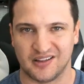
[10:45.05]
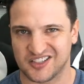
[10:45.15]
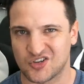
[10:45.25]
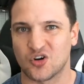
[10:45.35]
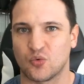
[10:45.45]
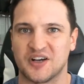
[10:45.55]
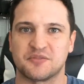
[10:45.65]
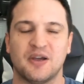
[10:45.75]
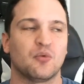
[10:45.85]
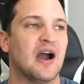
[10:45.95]
Let's go to
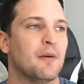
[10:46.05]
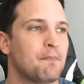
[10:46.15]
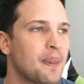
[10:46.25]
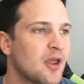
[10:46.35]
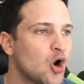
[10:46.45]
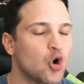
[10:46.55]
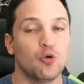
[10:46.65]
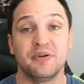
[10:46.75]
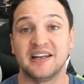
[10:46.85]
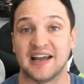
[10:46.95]
resume route. Who
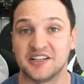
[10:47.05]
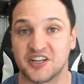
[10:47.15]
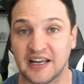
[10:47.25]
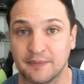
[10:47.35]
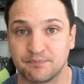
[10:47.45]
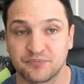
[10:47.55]
beat AJ?